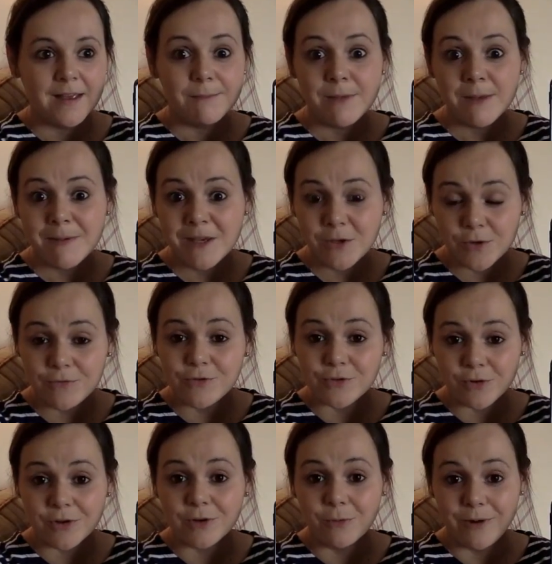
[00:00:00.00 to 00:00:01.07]
Maybe you've
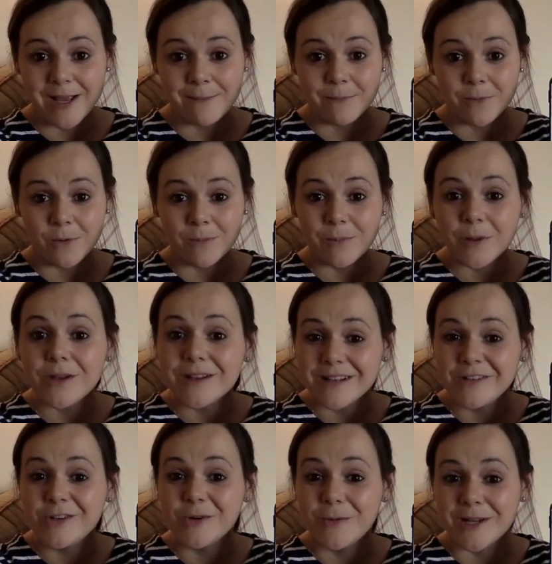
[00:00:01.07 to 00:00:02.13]
drawn a rainbow and put it
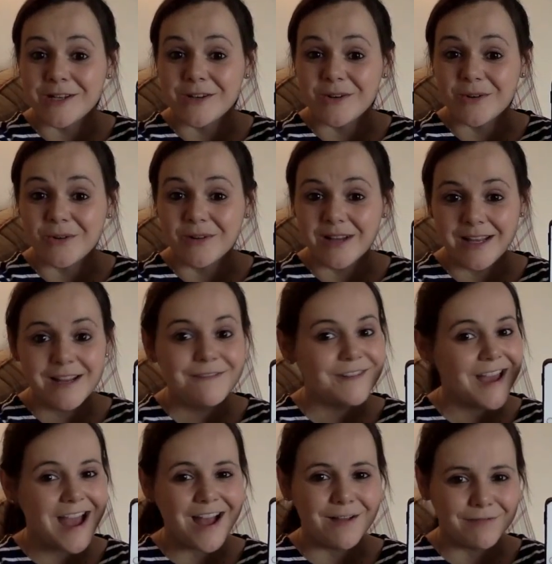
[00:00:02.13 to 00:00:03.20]
in your window, and if you
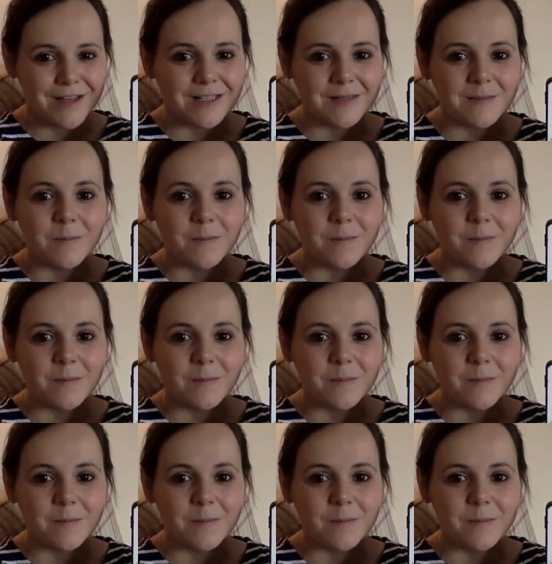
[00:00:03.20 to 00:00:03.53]
have, that's